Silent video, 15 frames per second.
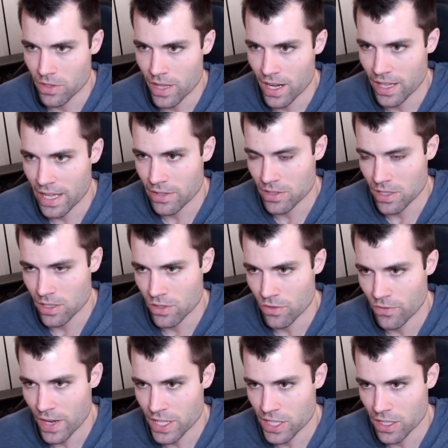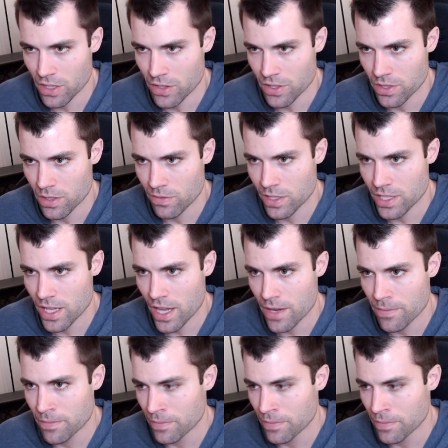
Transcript: that allows us to do fetching on the server side.